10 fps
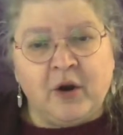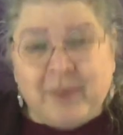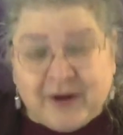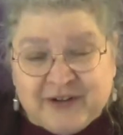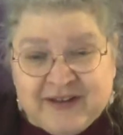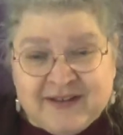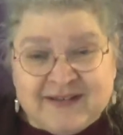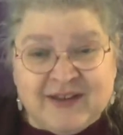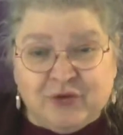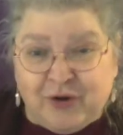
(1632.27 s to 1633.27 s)

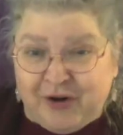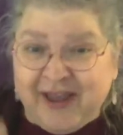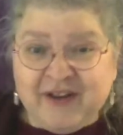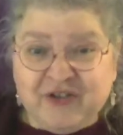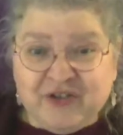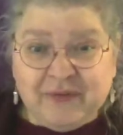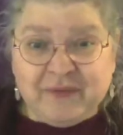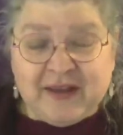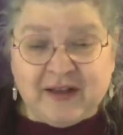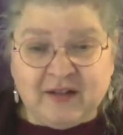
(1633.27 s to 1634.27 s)
bodies, into our energy
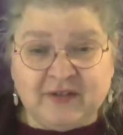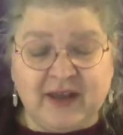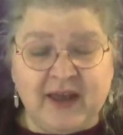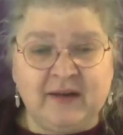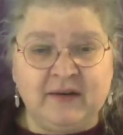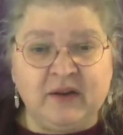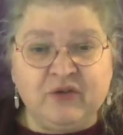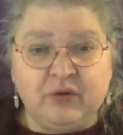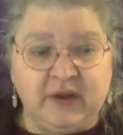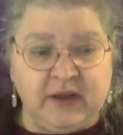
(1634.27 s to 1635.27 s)
field, and
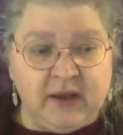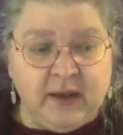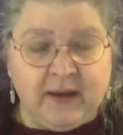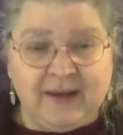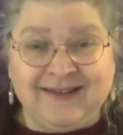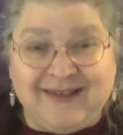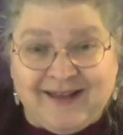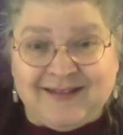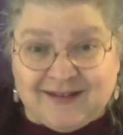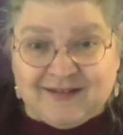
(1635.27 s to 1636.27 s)
literally
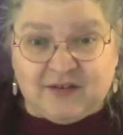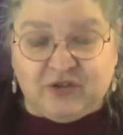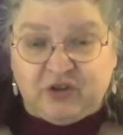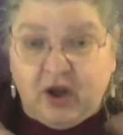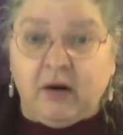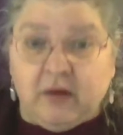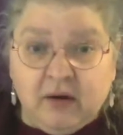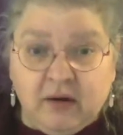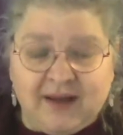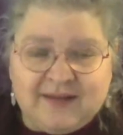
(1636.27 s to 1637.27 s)
get it
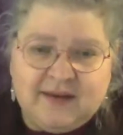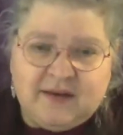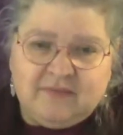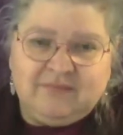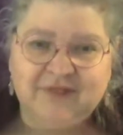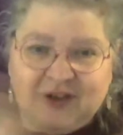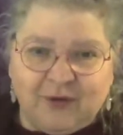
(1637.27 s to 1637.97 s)
done, as in,